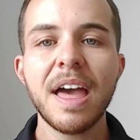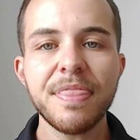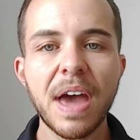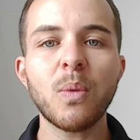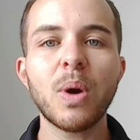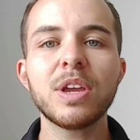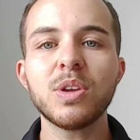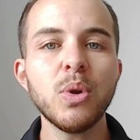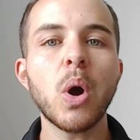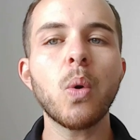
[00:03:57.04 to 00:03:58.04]
That way
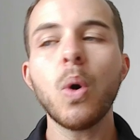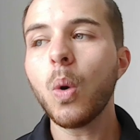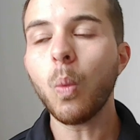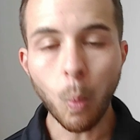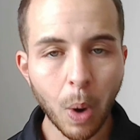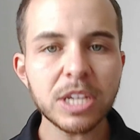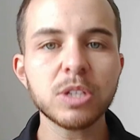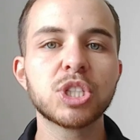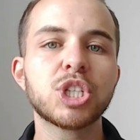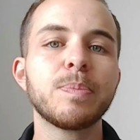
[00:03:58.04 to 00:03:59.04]
you know what
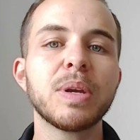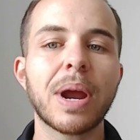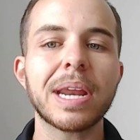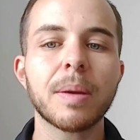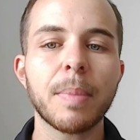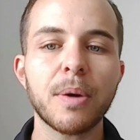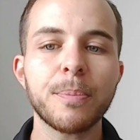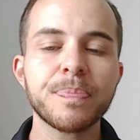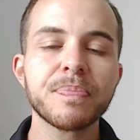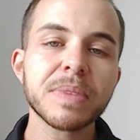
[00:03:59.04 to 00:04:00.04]
you should be writing about.
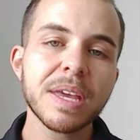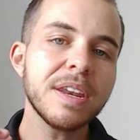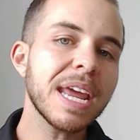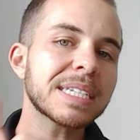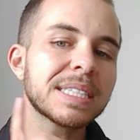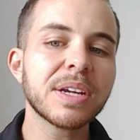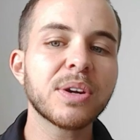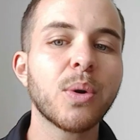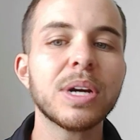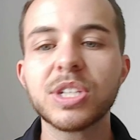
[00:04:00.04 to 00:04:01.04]
The next thing
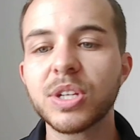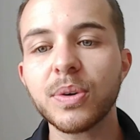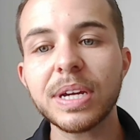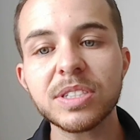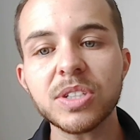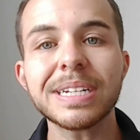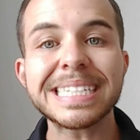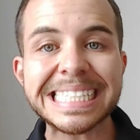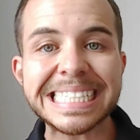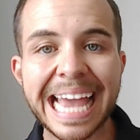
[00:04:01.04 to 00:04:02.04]
you're going to do is
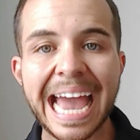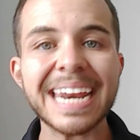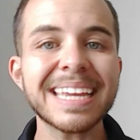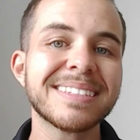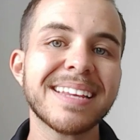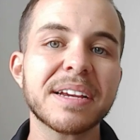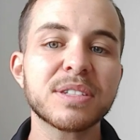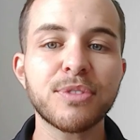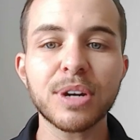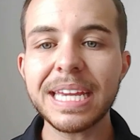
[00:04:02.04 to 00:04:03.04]
start scanning the
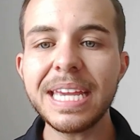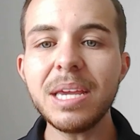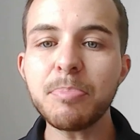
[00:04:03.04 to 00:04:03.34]
text for key